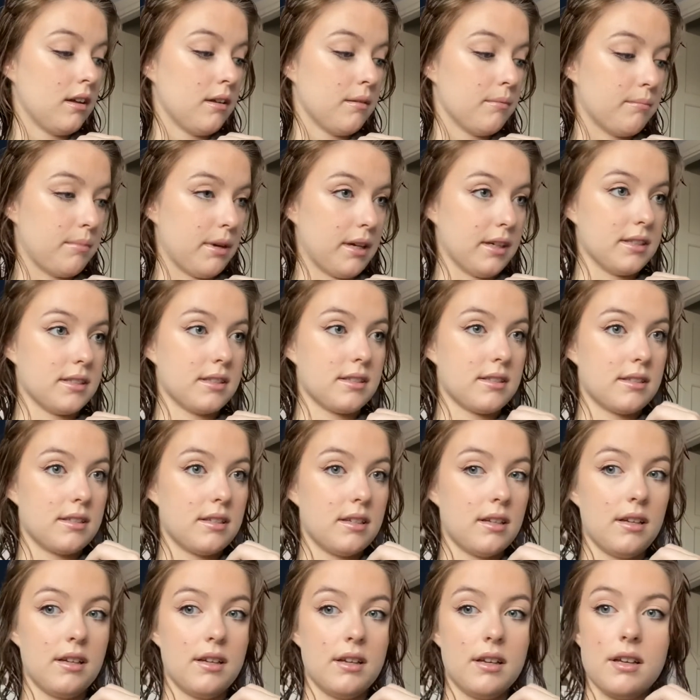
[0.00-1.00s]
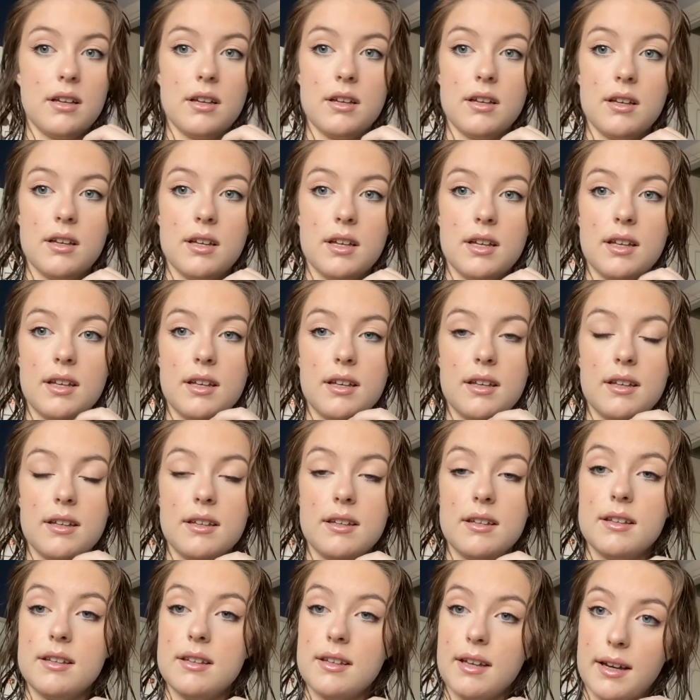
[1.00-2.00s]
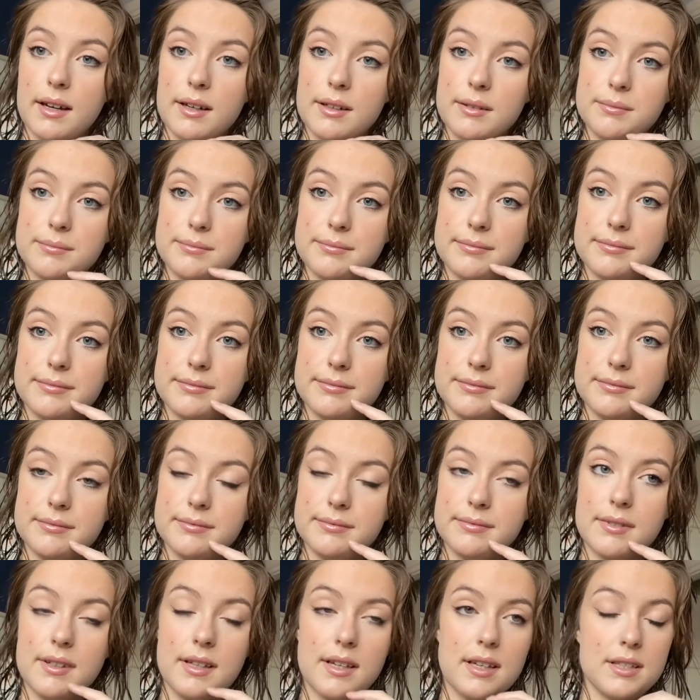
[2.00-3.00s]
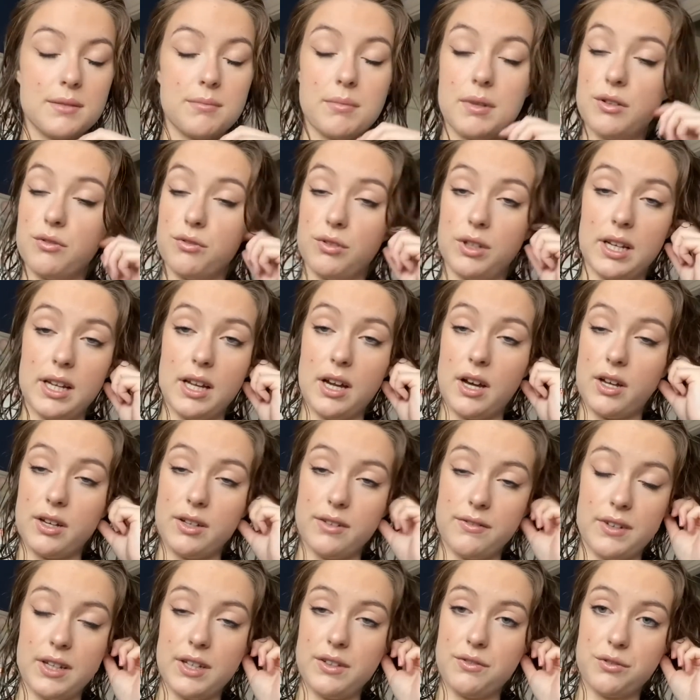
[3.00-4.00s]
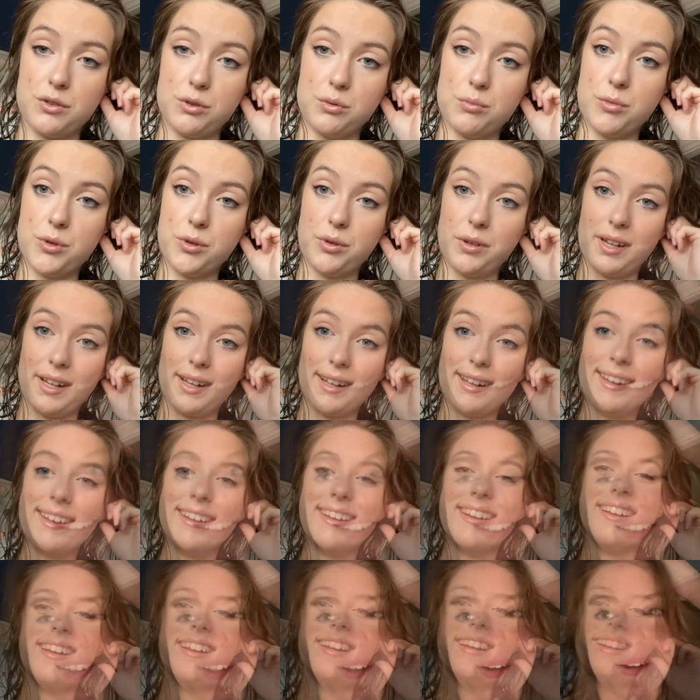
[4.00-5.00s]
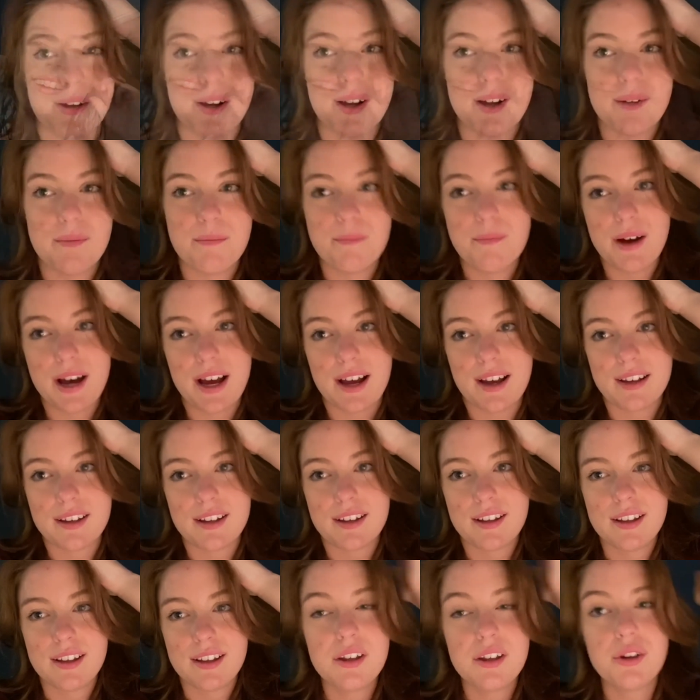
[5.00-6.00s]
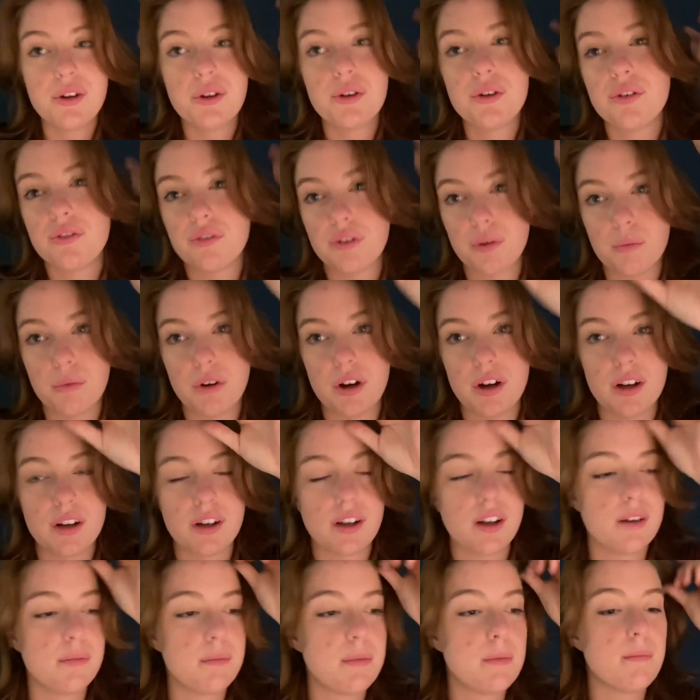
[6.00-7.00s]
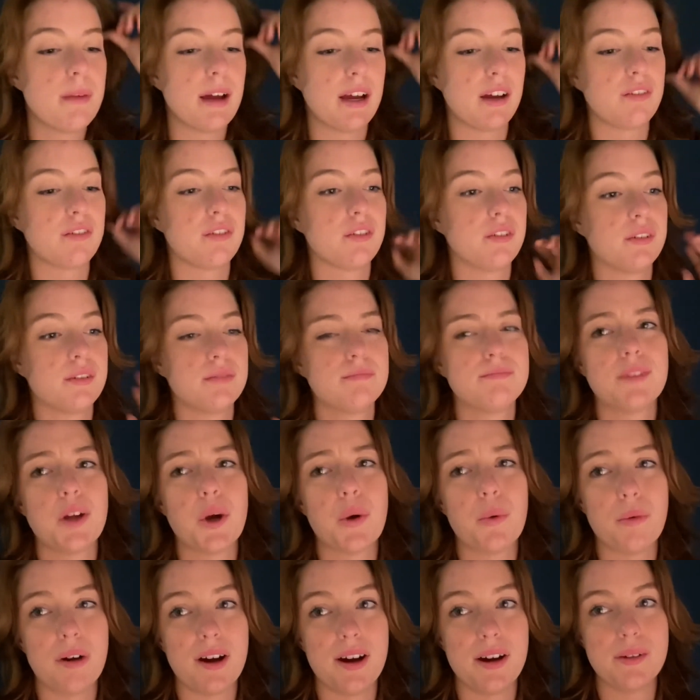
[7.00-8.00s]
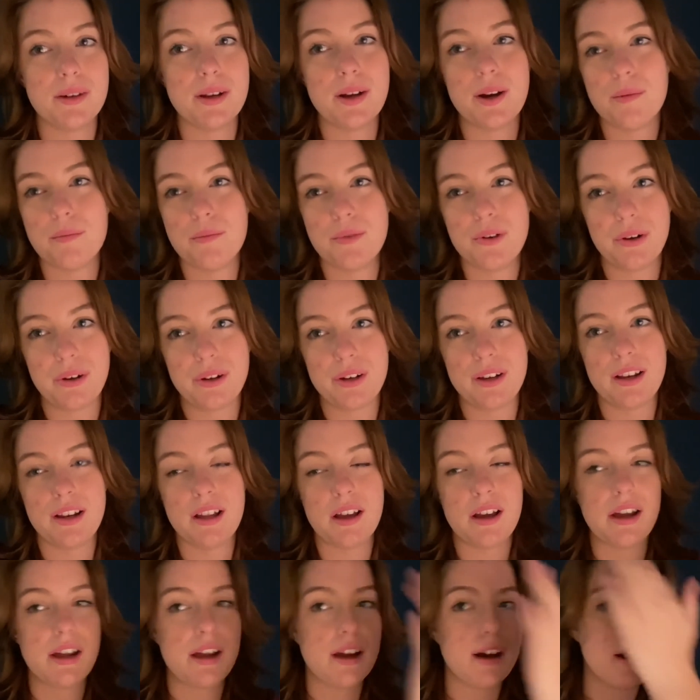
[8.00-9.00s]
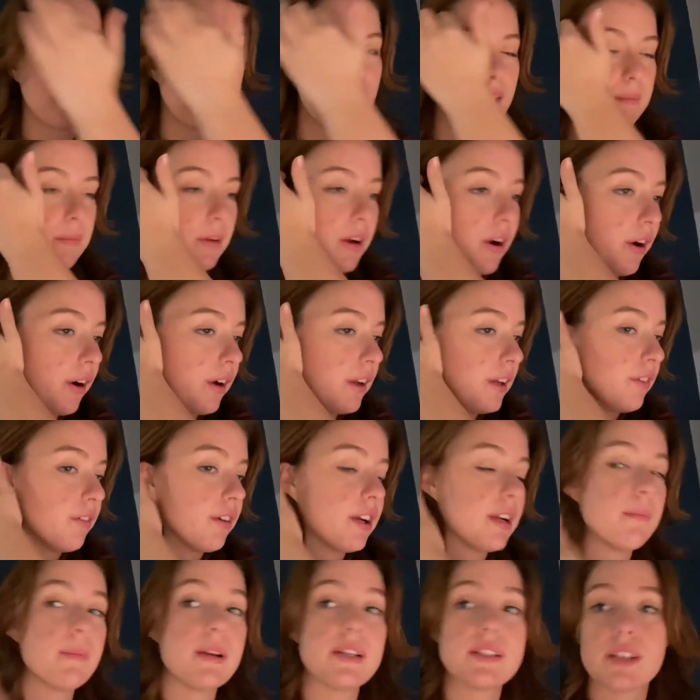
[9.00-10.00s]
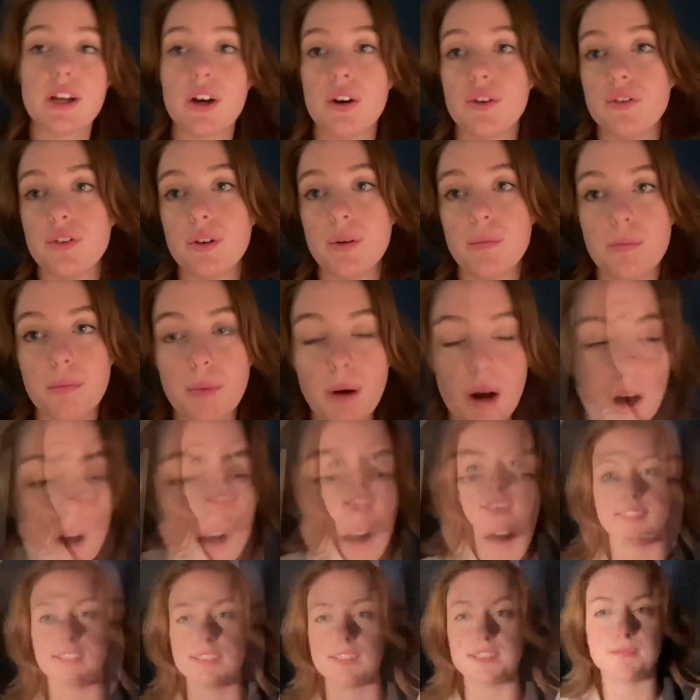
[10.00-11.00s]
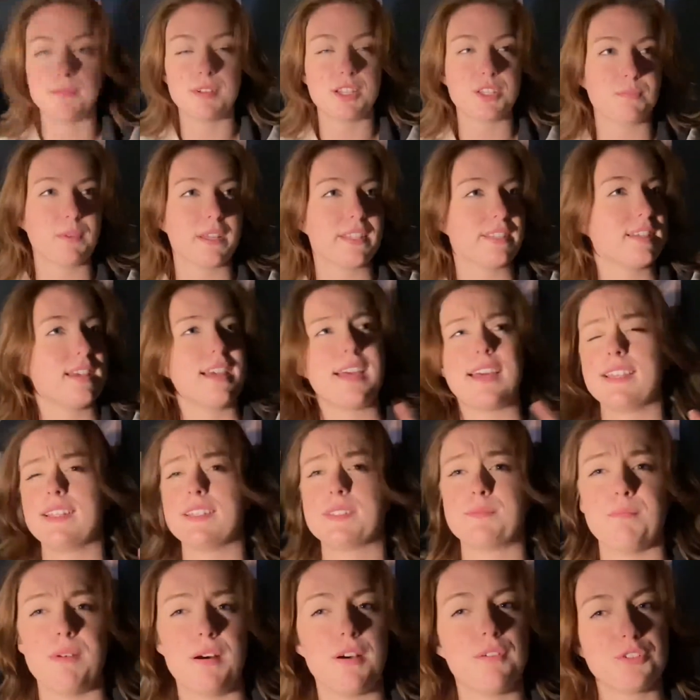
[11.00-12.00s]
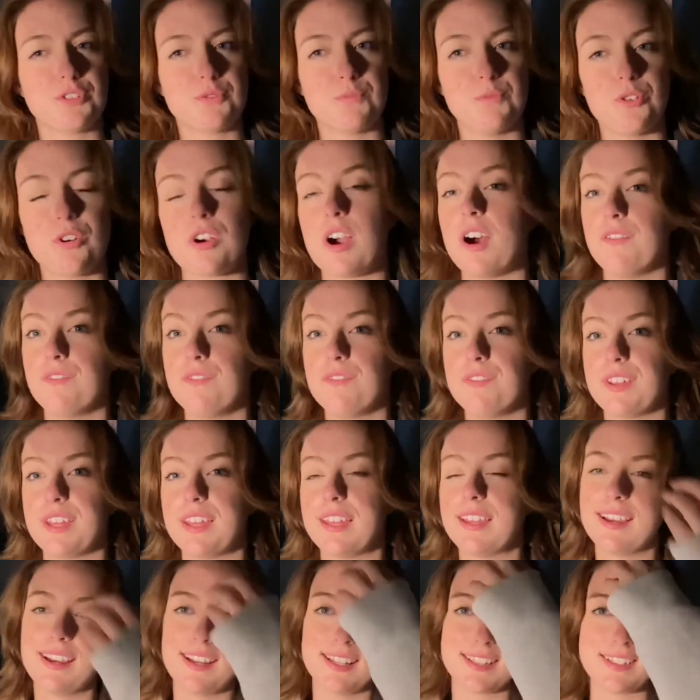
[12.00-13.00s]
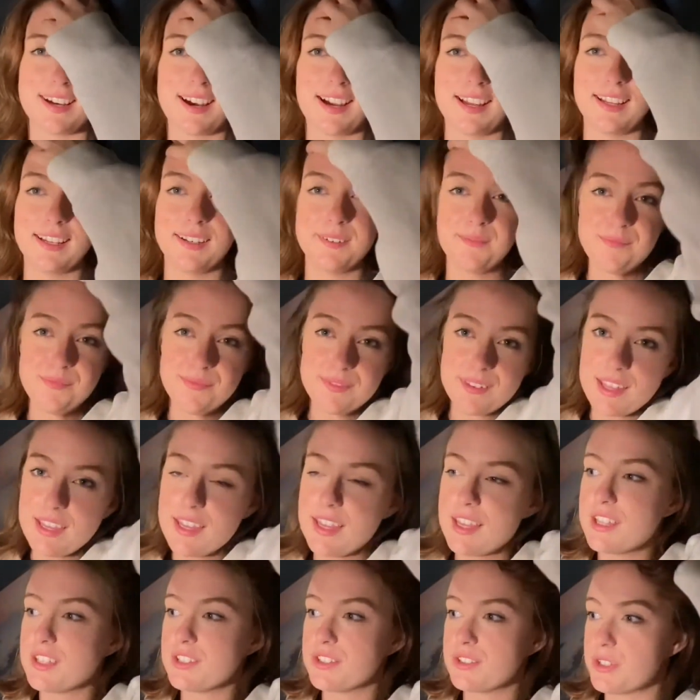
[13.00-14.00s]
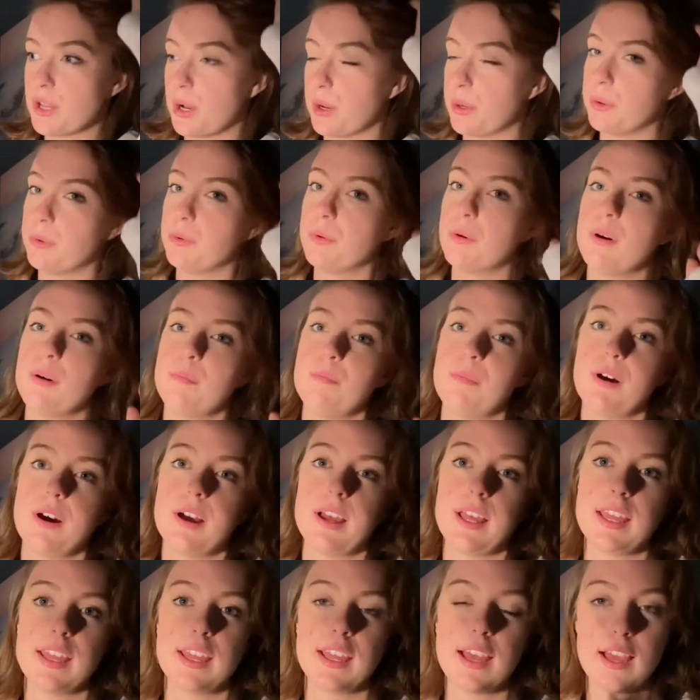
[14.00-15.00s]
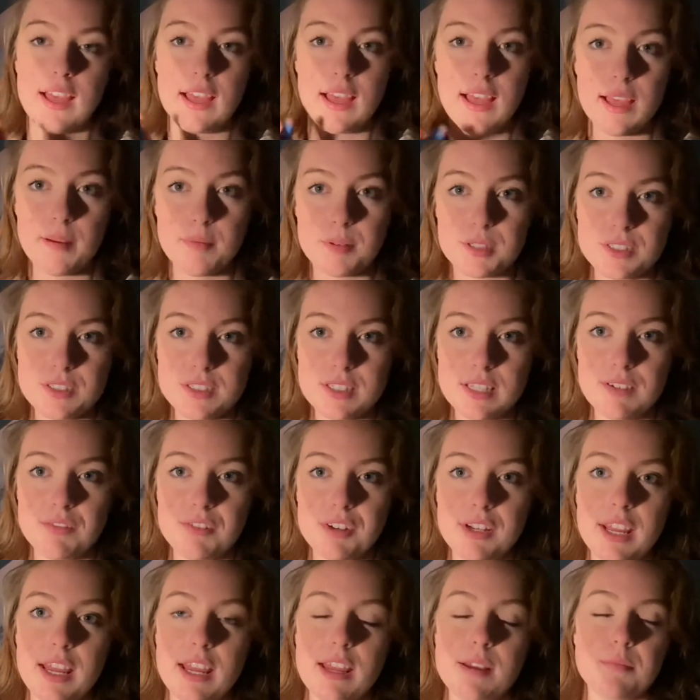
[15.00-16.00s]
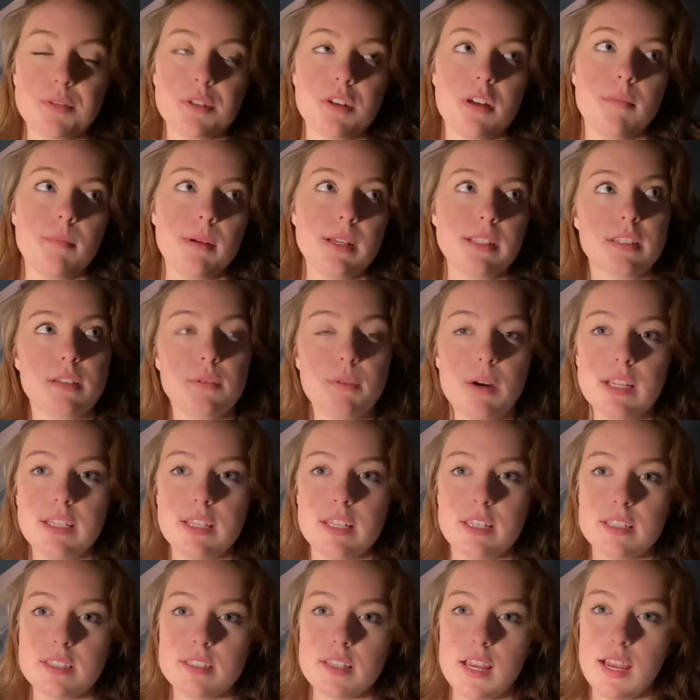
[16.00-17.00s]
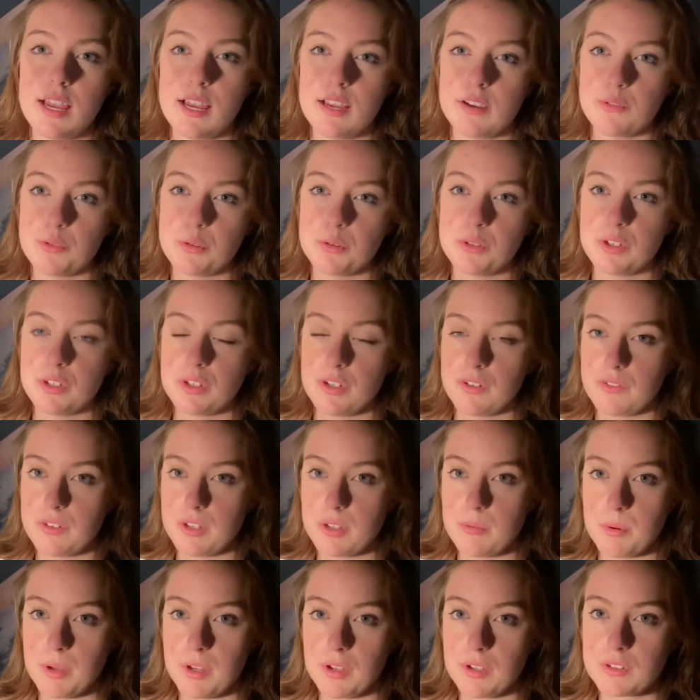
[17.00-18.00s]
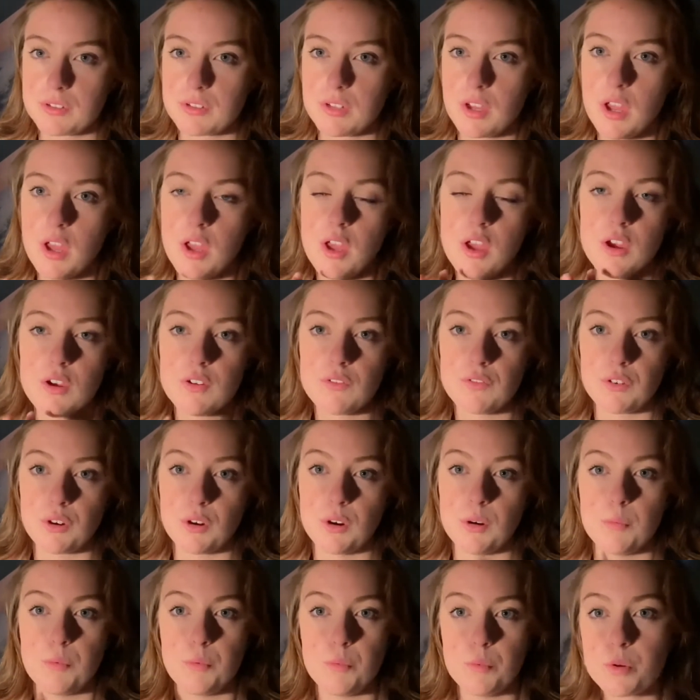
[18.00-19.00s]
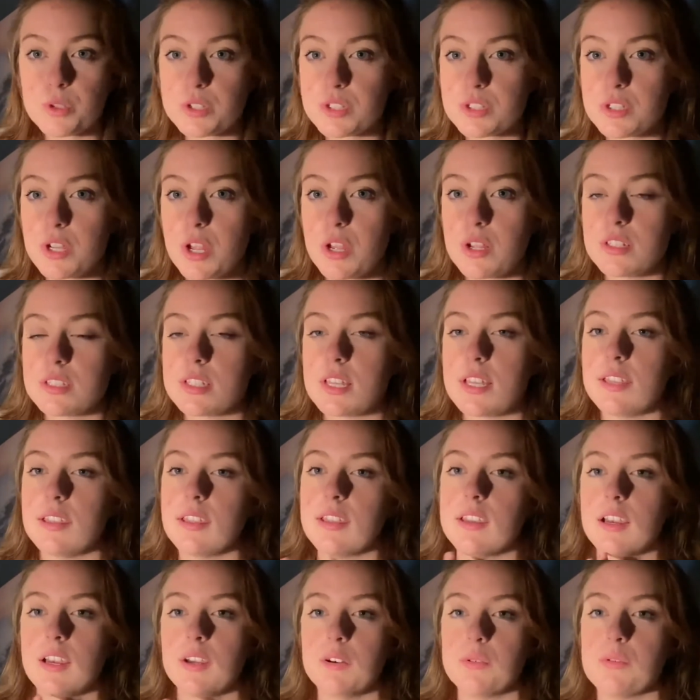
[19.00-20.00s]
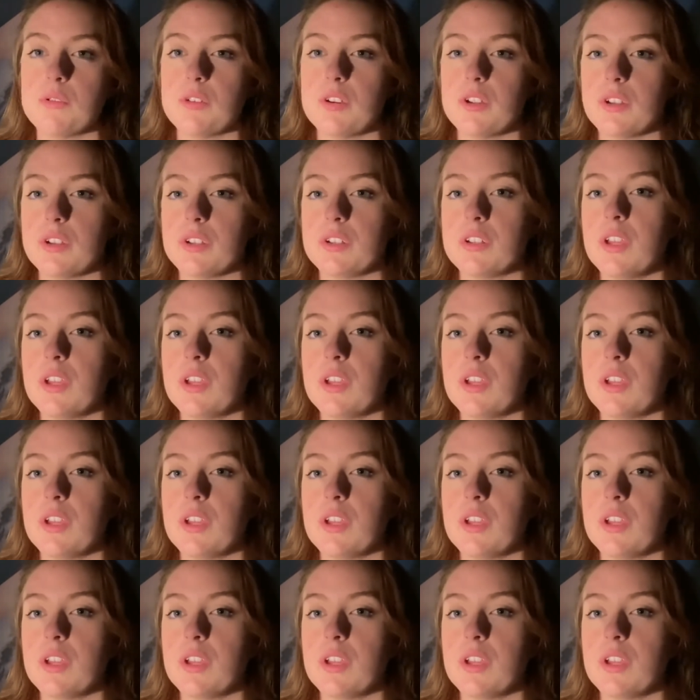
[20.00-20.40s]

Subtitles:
but yeah, it's been a really uneventful morning. So I am back from work. I've been back for a while now, I'm not gonna lie. I am currently wearing myself a bath. This is much better. It's much more comfy attire. So my Amazon delivery came. So basically what I did is I ordered a few books from Waterstones, and then I ordered